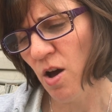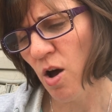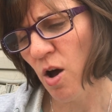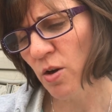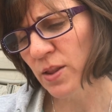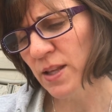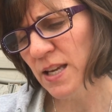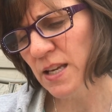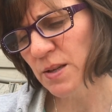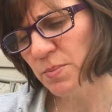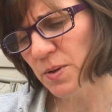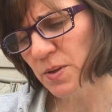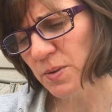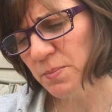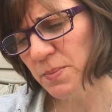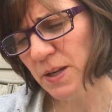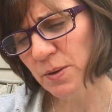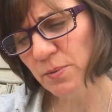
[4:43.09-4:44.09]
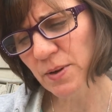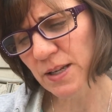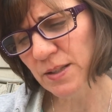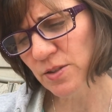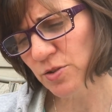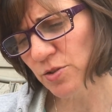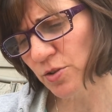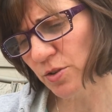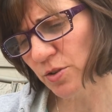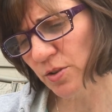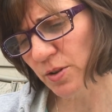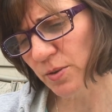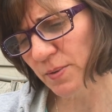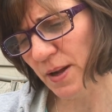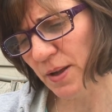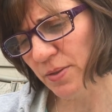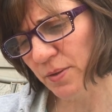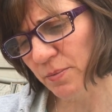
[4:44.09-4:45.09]
only he'd put a big red circle
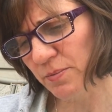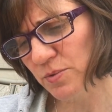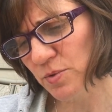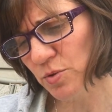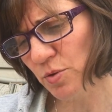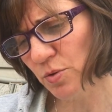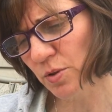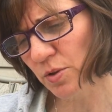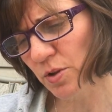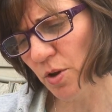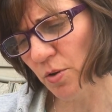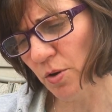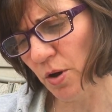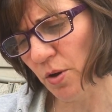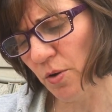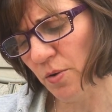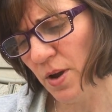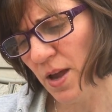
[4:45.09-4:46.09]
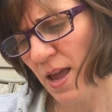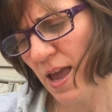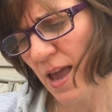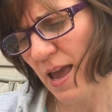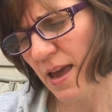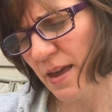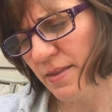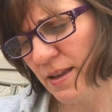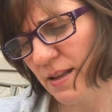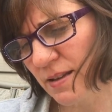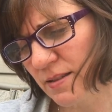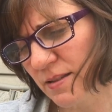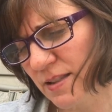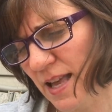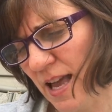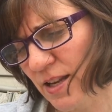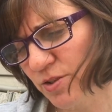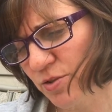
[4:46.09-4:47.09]
around the school logo and then a
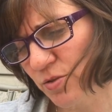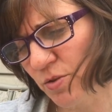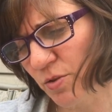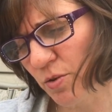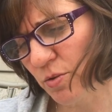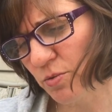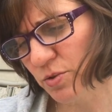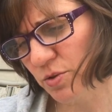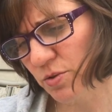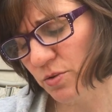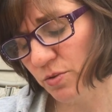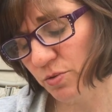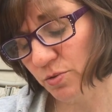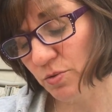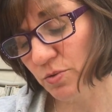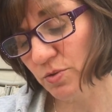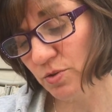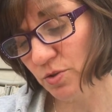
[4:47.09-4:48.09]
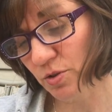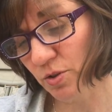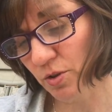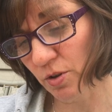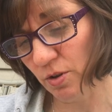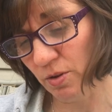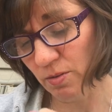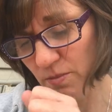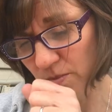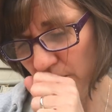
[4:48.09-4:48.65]
slash through the circle.